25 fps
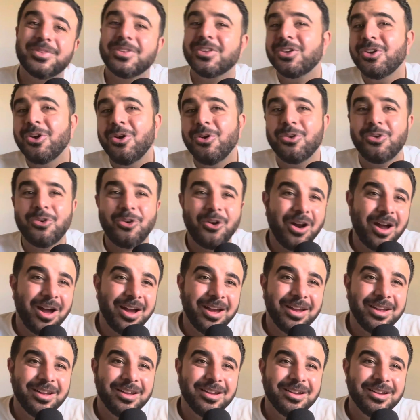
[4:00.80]
go
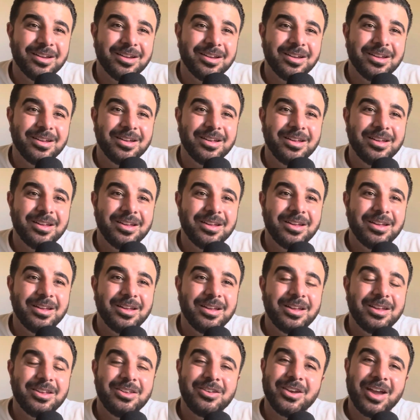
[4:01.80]
cry.
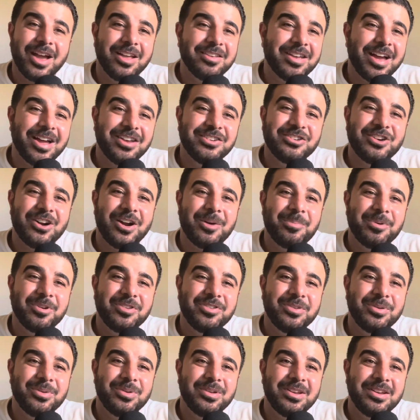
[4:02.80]
You guys had your
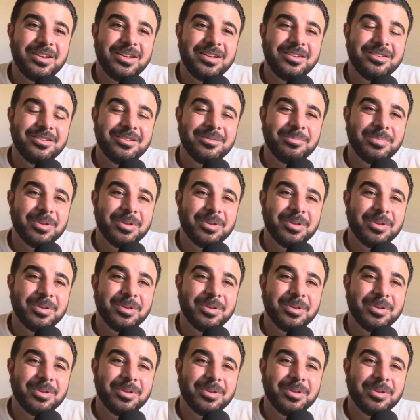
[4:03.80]
opportunities,